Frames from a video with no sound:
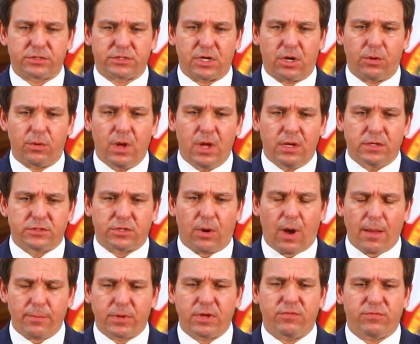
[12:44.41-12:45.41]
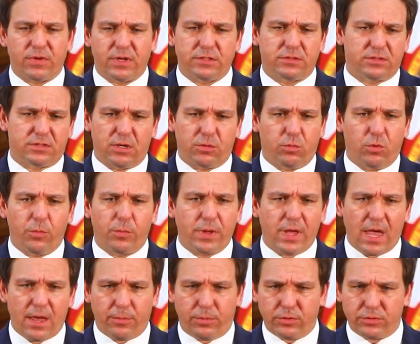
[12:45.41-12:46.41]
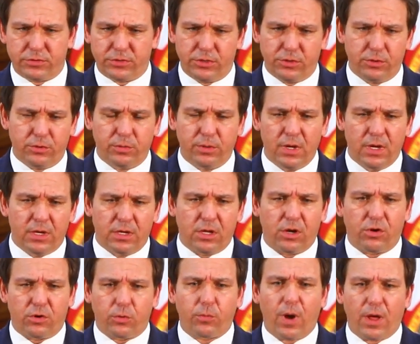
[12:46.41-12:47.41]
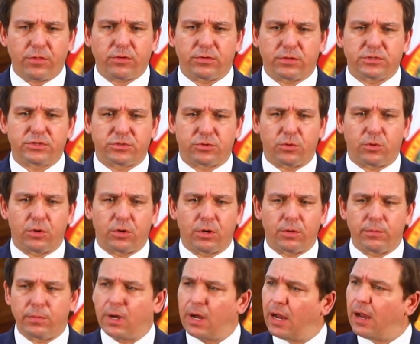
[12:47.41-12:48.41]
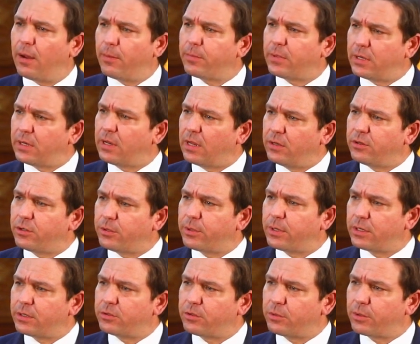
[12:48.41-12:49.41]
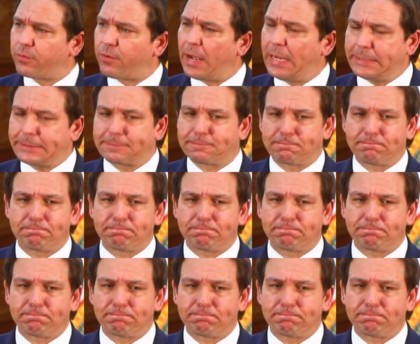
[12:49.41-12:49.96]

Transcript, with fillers: So, so I'm convinced that we'll be able to, you know, to weather the storm um, and, and, do it do it right.